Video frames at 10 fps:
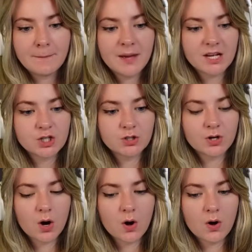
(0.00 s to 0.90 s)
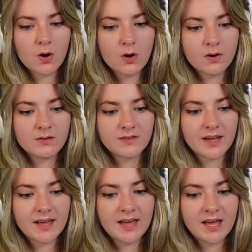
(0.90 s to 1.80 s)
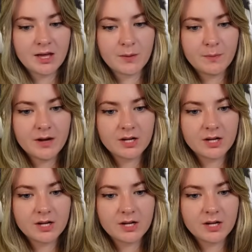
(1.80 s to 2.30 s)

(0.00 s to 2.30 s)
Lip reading: picture of him